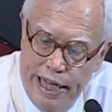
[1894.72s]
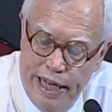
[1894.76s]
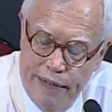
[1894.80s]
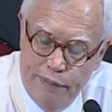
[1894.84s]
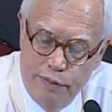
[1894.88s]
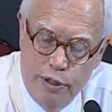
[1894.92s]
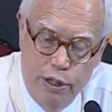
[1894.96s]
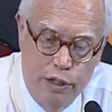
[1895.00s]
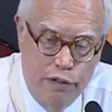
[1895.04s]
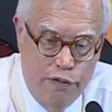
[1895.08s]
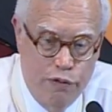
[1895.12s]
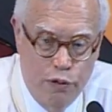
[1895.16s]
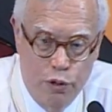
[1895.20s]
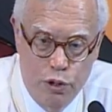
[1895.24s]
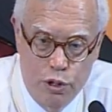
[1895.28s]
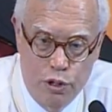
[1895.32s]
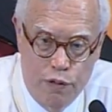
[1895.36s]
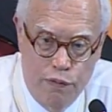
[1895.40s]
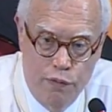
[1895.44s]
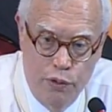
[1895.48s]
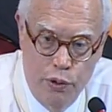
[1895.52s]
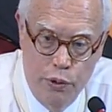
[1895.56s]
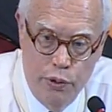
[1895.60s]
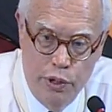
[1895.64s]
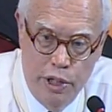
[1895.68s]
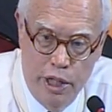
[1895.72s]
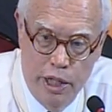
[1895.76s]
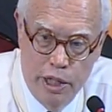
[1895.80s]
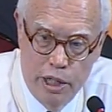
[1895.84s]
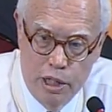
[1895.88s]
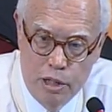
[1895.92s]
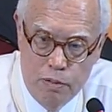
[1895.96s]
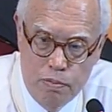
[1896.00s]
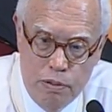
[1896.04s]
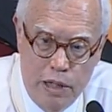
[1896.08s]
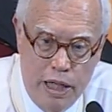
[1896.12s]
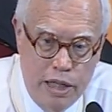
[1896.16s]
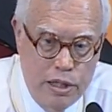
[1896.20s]
after the first few
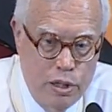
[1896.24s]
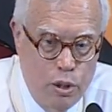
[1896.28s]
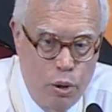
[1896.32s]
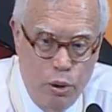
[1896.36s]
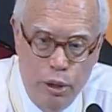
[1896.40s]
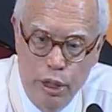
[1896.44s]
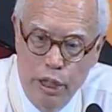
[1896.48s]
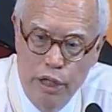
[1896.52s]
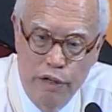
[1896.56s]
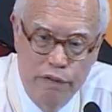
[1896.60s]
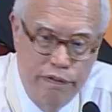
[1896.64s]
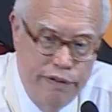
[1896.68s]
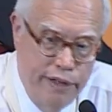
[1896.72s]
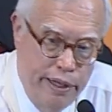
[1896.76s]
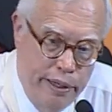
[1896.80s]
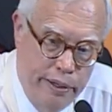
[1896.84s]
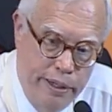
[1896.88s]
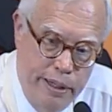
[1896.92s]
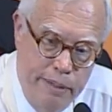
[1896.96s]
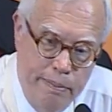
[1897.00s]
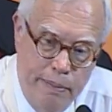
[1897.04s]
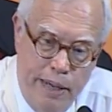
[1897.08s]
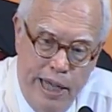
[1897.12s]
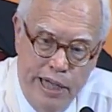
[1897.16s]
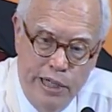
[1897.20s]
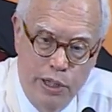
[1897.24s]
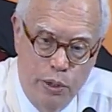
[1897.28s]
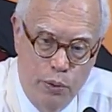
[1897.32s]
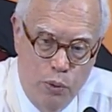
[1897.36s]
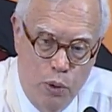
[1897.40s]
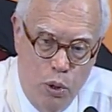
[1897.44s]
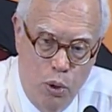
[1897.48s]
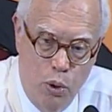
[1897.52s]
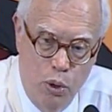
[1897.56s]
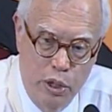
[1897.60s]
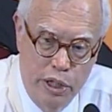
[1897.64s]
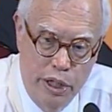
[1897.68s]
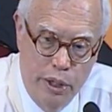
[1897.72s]
years plays only a very minor
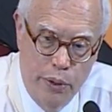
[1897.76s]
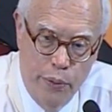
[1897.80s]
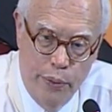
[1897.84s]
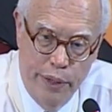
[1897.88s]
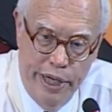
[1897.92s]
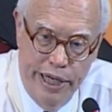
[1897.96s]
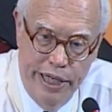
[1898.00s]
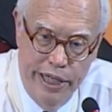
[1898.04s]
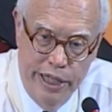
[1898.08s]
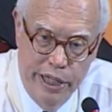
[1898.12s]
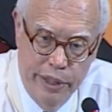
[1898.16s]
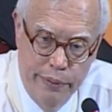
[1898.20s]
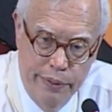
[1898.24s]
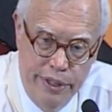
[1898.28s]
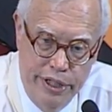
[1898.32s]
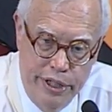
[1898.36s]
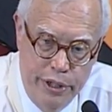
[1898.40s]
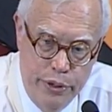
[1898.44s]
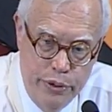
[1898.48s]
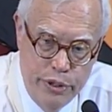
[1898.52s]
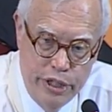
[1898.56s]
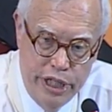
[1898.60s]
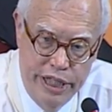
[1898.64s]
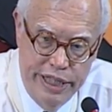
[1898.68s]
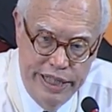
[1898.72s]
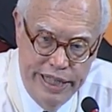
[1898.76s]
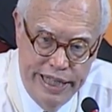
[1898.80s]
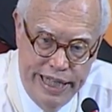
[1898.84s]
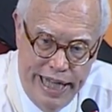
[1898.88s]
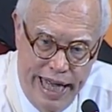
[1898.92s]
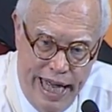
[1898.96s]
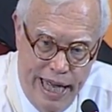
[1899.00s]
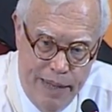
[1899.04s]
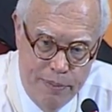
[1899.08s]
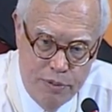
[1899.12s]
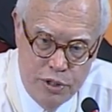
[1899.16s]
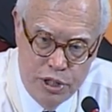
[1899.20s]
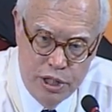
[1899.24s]
role in creating or reducing the
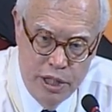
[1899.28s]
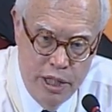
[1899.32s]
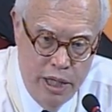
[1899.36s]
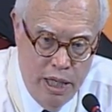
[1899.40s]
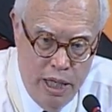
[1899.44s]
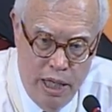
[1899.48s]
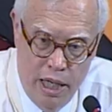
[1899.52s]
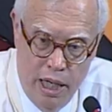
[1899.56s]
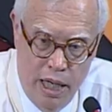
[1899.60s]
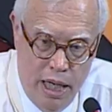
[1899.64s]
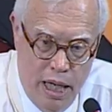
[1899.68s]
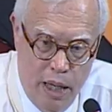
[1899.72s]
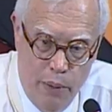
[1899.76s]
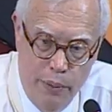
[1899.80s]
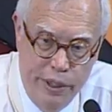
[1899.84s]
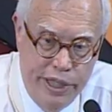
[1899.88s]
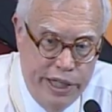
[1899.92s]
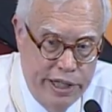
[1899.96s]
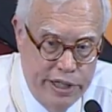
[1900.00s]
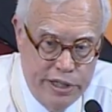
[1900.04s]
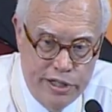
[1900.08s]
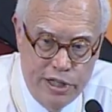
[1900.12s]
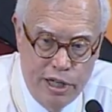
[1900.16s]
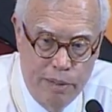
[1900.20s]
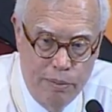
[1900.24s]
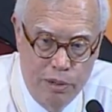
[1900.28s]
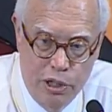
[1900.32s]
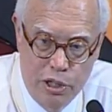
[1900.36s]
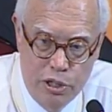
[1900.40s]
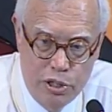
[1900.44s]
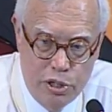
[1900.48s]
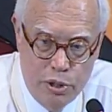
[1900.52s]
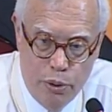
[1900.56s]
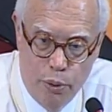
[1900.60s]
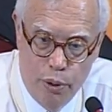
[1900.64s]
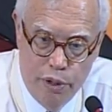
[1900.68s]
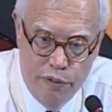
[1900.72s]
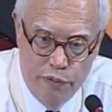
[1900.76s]
gaps. And we get a similar
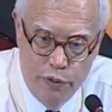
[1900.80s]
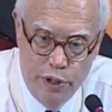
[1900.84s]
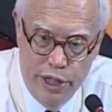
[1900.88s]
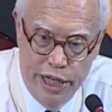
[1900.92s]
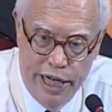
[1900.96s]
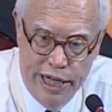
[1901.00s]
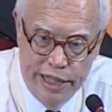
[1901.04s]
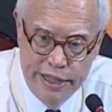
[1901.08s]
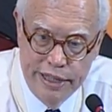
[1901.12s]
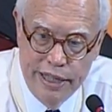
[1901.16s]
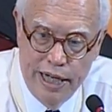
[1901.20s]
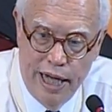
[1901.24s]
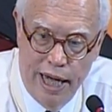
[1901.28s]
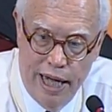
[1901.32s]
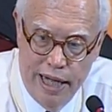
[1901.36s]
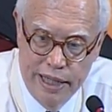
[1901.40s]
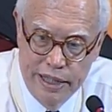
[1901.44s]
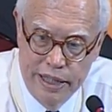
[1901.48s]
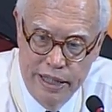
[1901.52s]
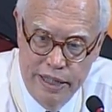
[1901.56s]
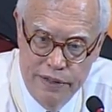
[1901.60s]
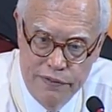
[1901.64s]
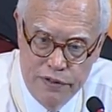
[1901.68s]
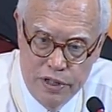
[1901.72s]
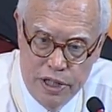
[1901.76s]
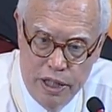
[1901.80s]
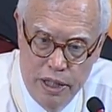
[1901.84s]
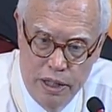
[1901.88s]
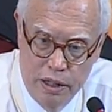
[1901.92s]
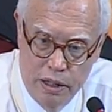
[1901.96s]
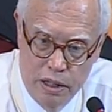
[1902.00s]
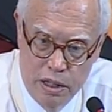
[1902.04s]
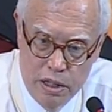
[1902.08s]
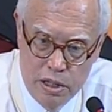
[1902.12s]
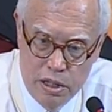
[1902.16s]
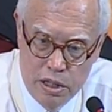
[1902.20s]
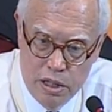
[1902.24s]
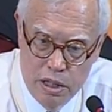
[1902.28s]
story for non cognitive
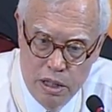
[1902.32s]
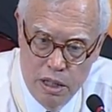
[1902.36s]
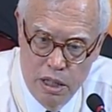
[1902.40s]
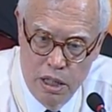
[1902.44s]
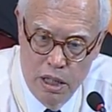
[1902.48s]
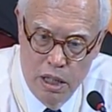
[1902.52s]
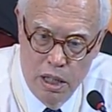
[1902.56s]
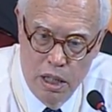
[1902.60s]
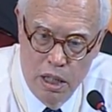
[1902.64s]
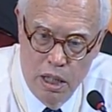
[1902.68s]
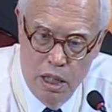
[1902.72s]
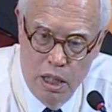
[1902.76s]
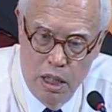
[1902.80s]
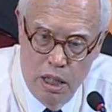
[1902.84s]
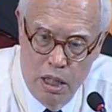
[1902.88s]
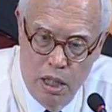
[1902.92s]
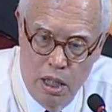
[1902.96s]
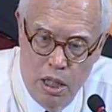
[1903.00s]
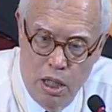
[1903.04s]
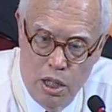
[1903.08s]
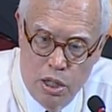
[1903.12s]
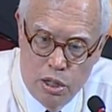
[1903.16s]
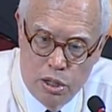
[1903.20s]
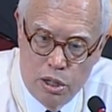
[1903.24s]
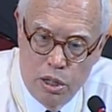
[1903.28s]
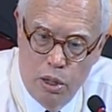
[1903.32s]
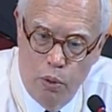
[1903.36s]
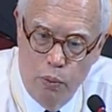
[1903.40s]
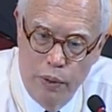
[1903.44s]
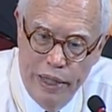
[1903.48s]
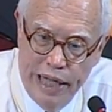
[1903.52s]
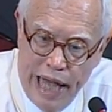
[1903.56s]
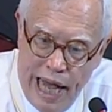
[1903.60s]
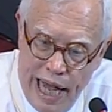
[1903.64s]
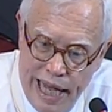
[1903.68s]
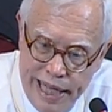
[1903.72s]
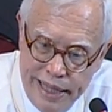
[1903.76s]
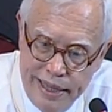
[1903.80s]
skills. So we, I